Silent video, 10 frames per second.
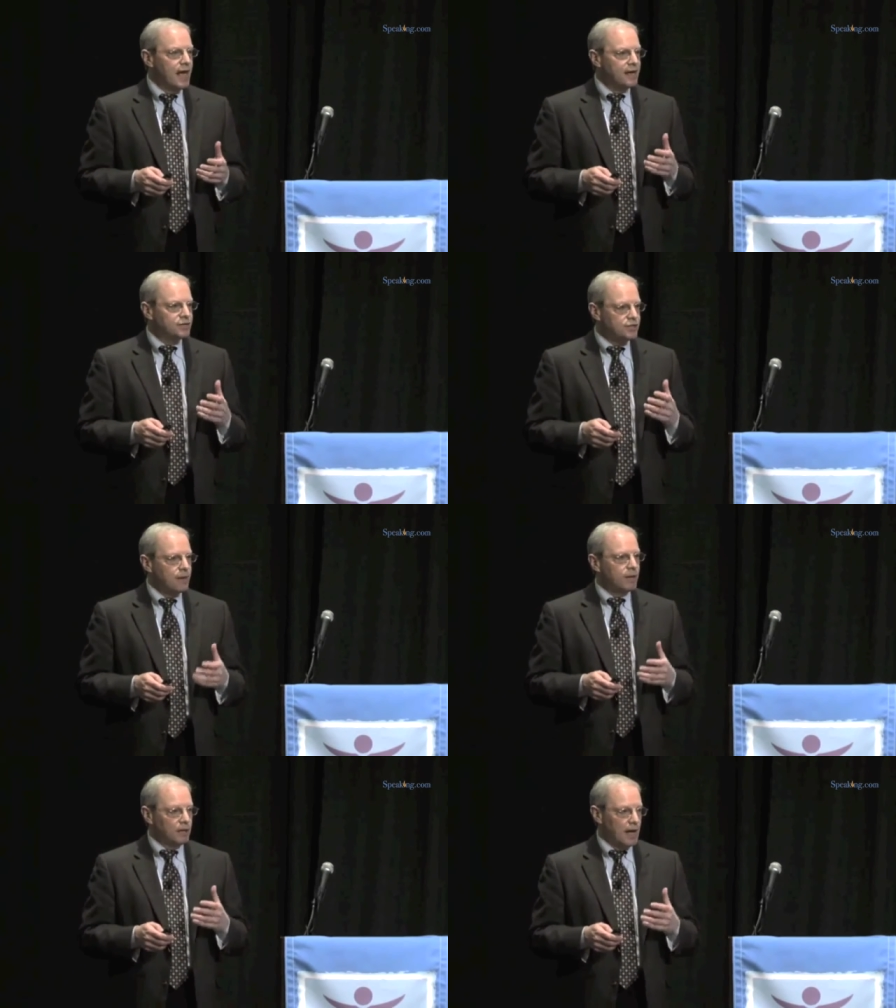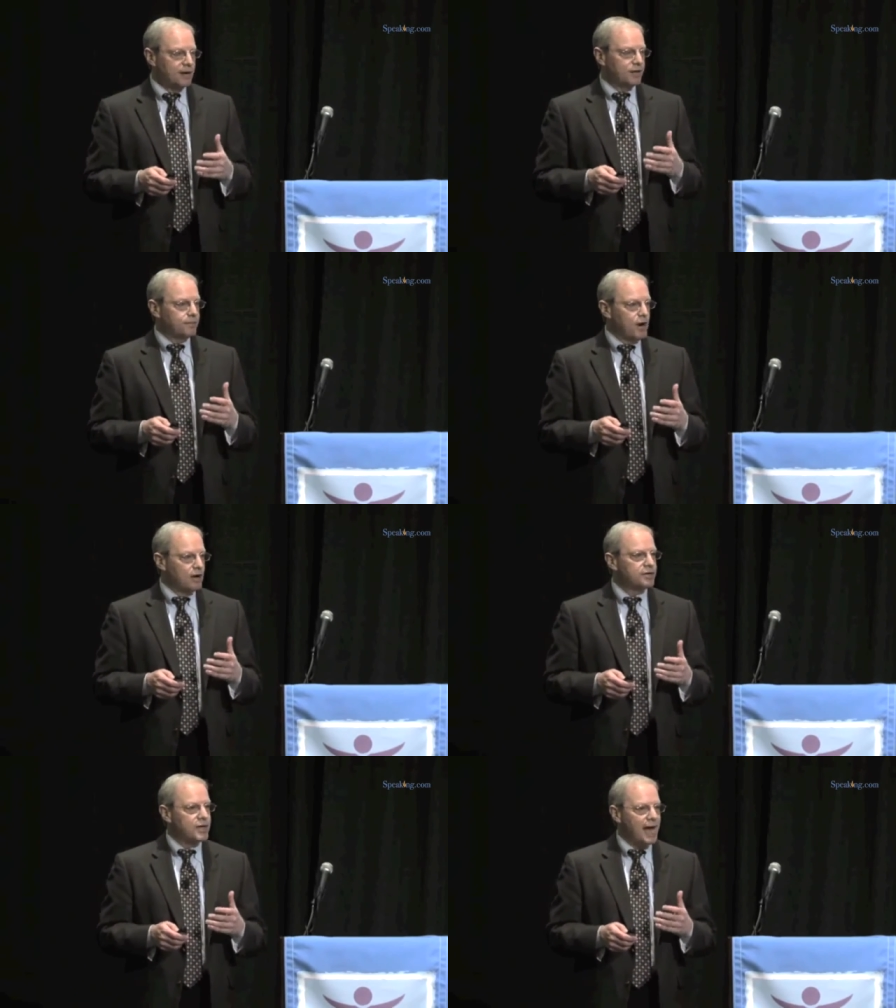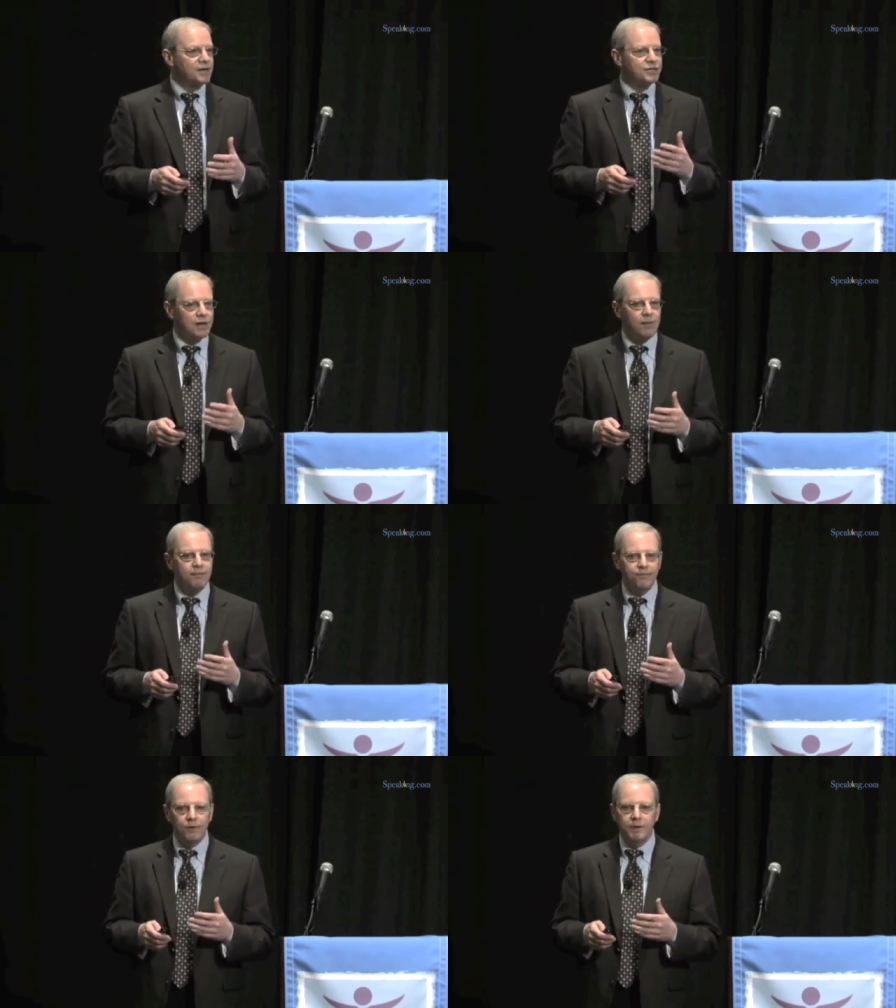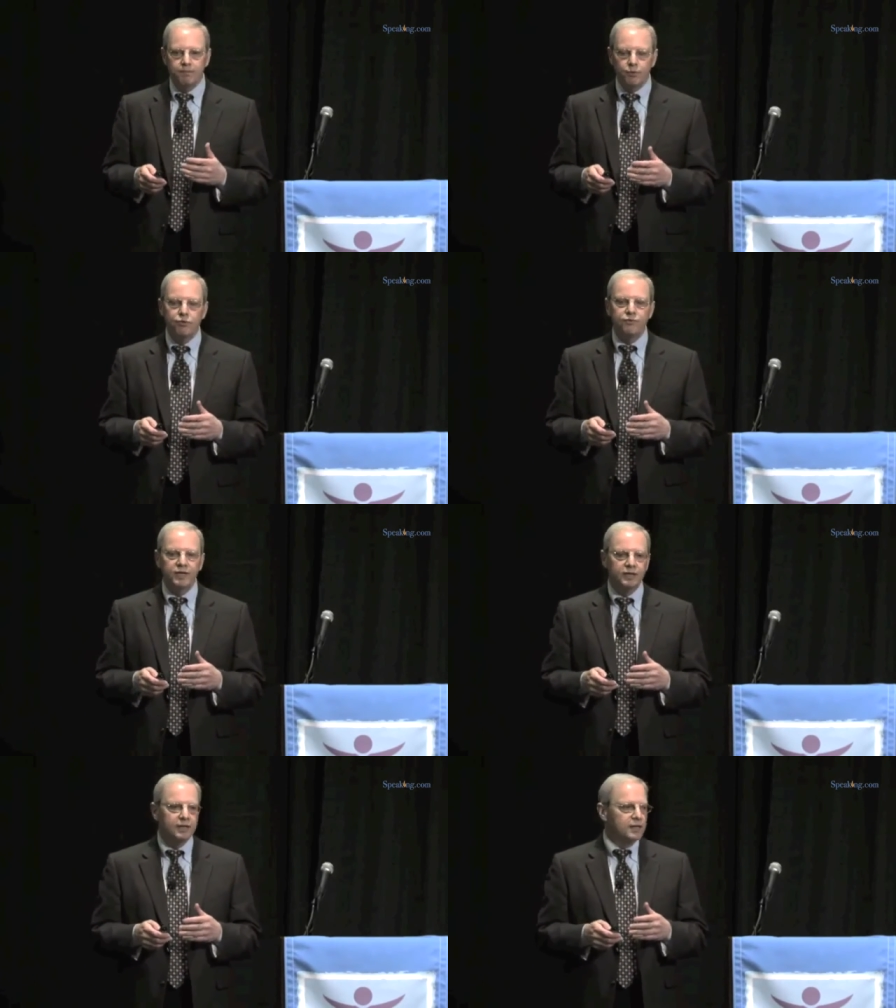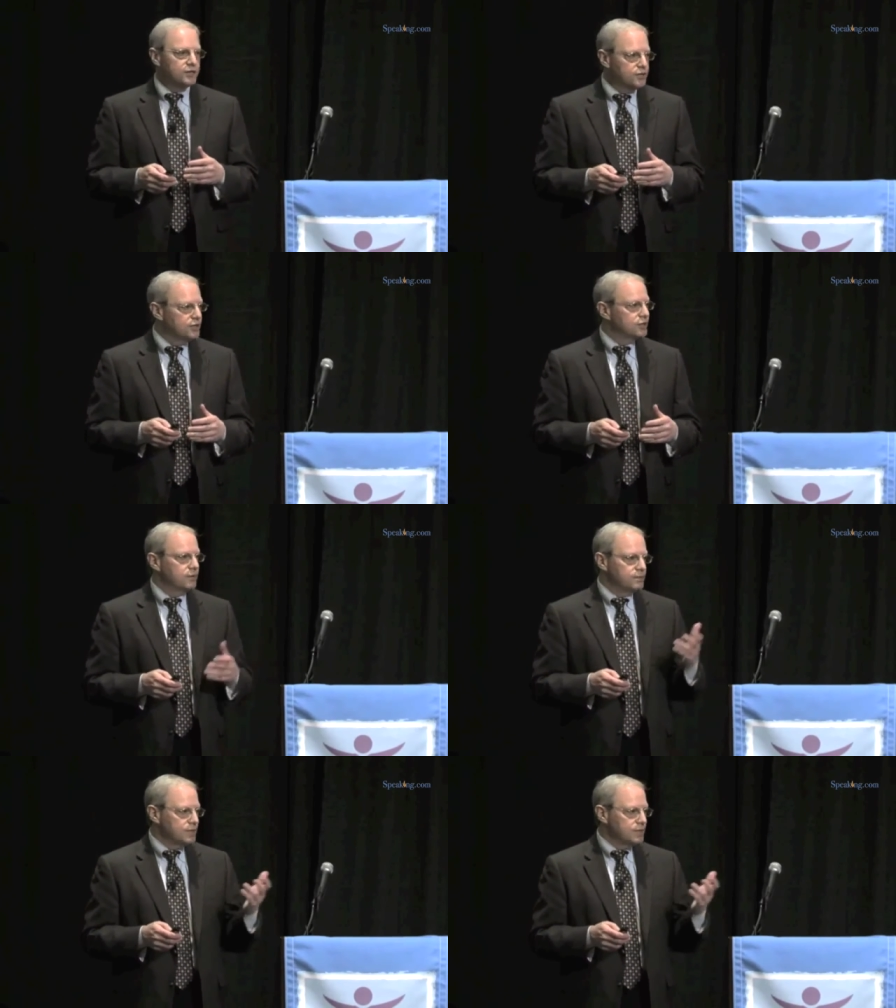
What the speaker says: And a lot of the progress has come from improving systems.